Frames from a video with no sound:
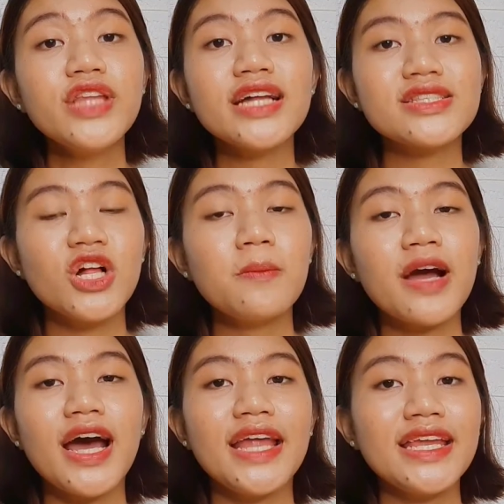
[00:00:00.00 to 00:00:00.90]
that's all
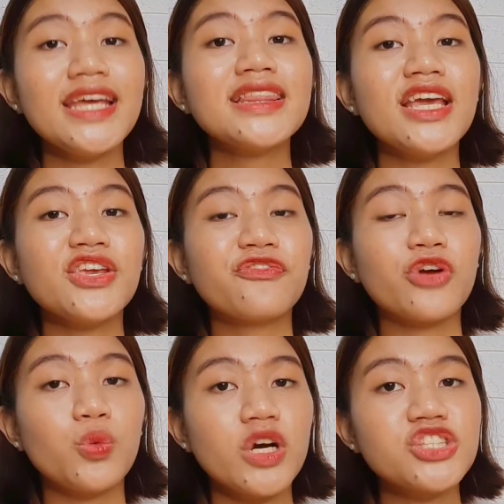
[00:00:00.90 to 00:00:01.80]
mga aning. Thank you
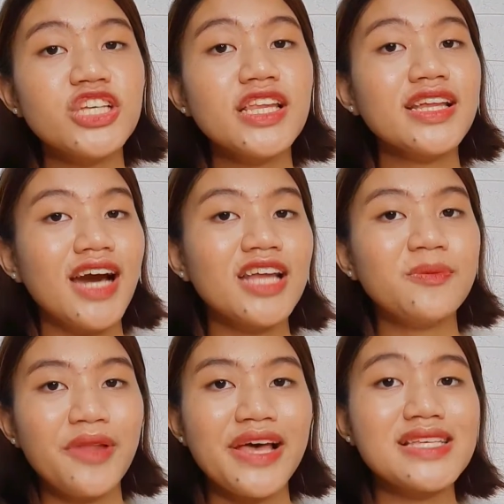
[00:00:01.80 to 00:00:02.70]
for watching. God
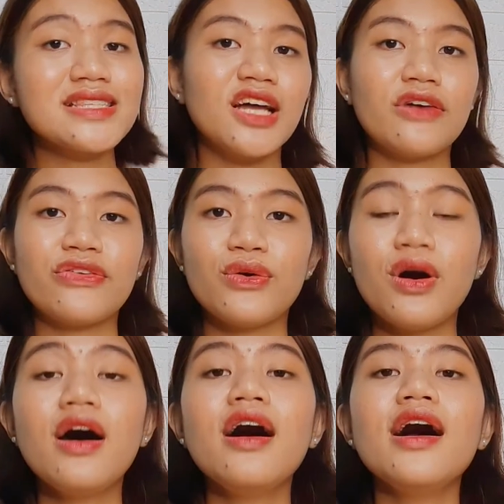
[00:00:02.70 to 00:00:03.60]
bless. Love you
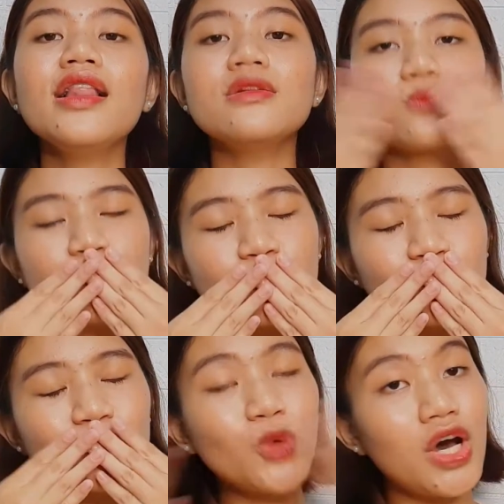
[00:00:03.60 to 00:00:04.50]
all. Mm.